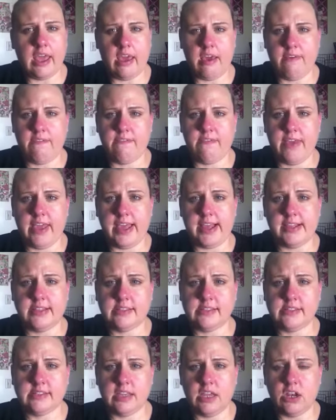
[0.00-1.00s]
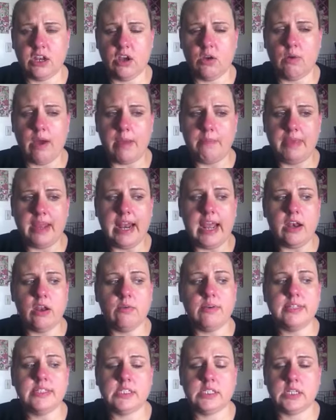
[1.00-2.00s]
if it's, you know, I mean, I
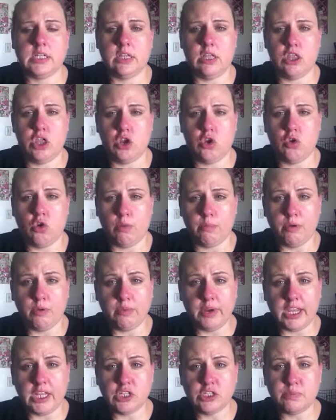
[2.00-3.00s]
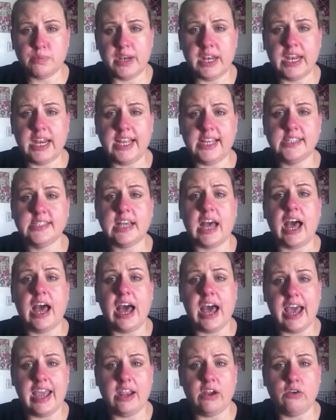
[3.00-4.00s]
know it's still in the normal range, but it is a
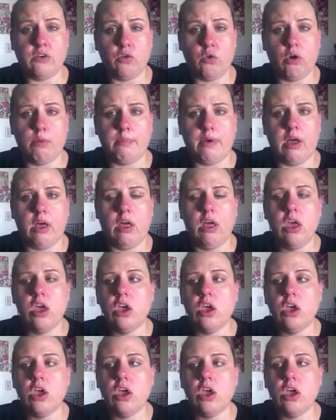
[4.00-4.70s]
higher normal.